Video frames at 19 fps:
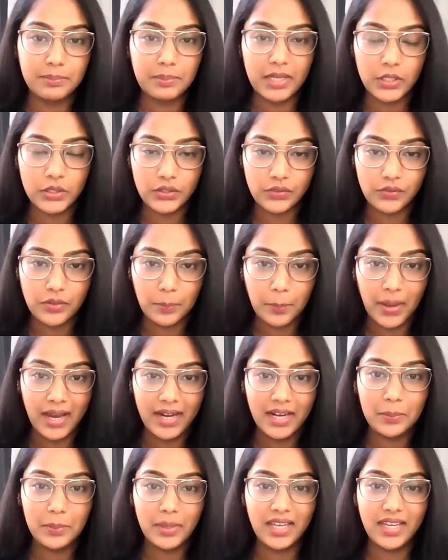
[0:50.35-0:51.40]
because of the
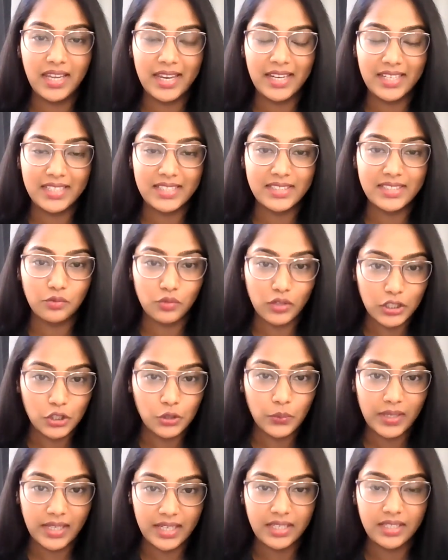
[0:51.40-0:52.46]
pandemic, it is a
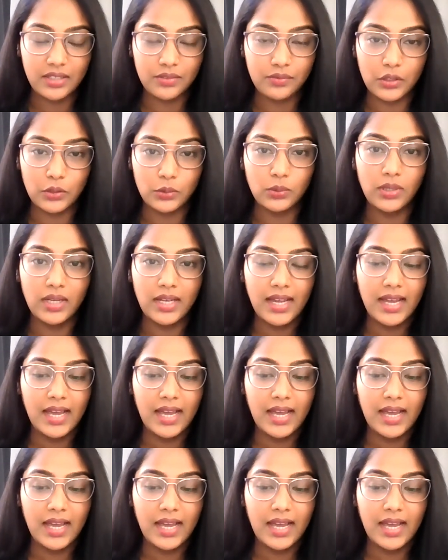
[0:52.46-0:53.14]
virtual interview